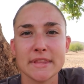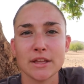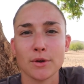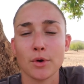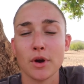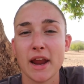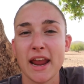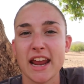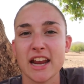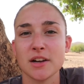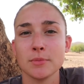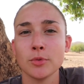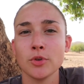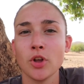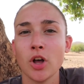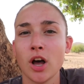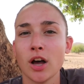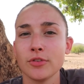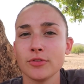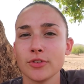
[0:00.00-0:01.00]
There were
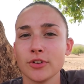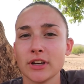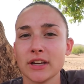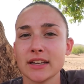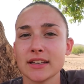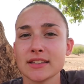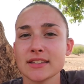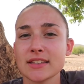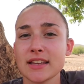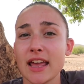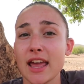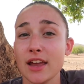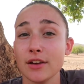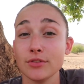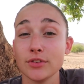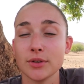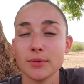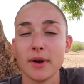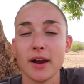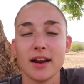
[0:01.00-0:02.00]
animal offerings
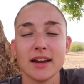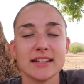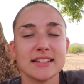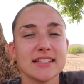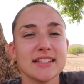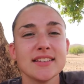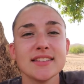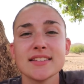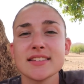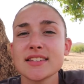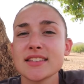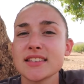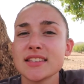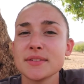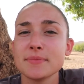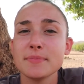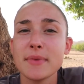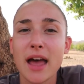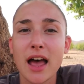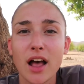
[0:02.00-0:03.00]
everywhere. It didn't
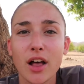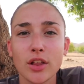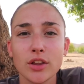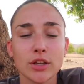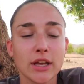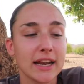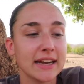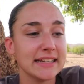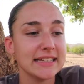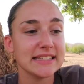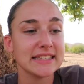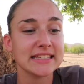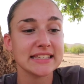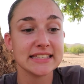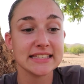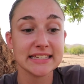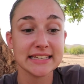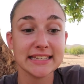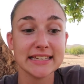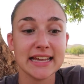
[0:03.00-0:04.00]
smell, I didn't
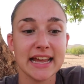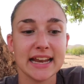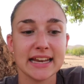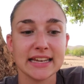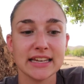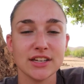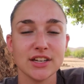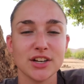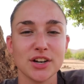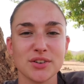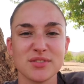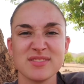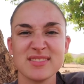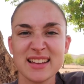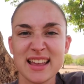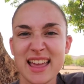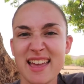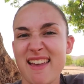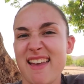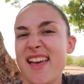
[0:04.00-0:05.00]
see any, you know,
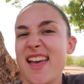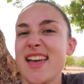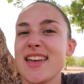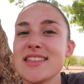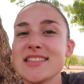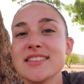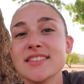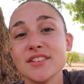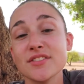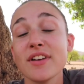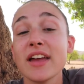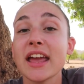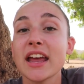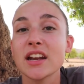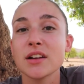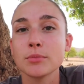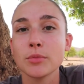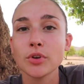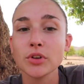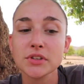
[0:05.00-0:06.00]
heads of
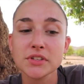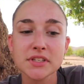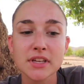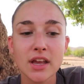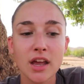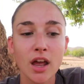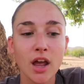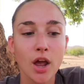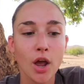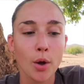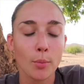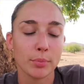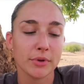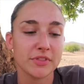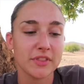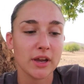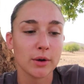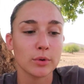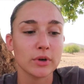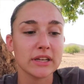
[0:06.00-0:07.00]
animals,
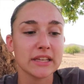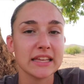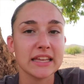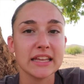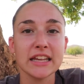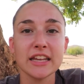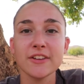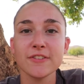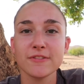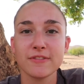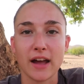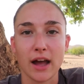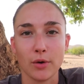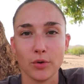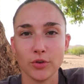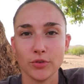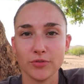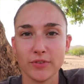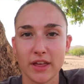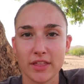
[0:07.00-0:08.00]
but there were guinea
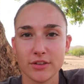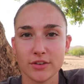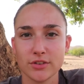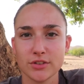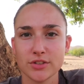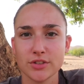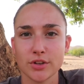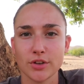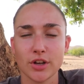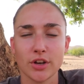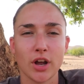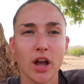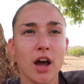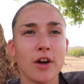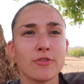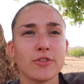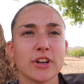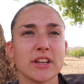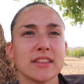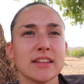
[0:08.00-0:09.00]
fowl feathers
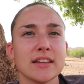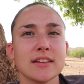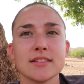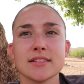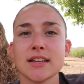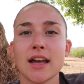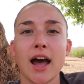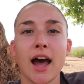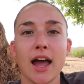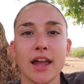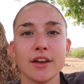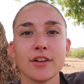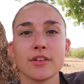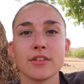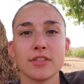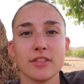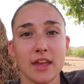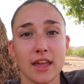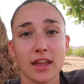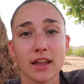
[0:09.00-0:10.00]
covering the
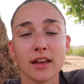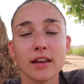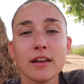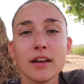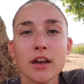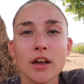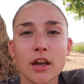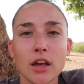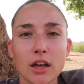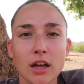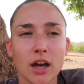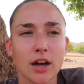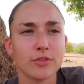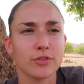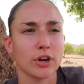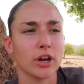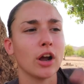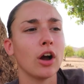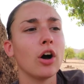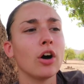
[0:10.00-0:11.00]
entire thing,
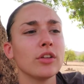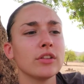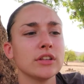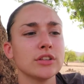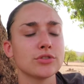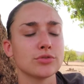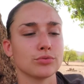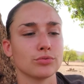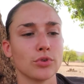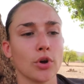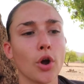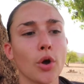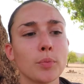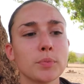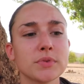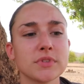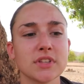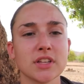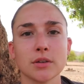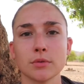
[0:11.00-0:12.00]
covering all these
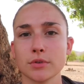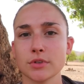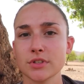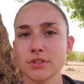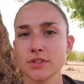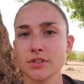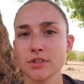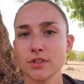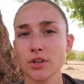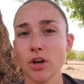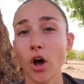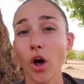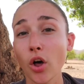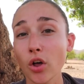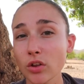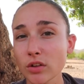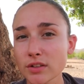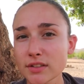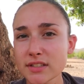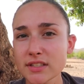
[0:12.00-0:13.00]
ropes. There were
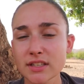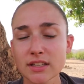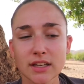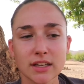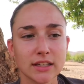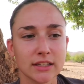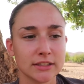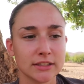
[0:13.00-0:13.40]
skulls.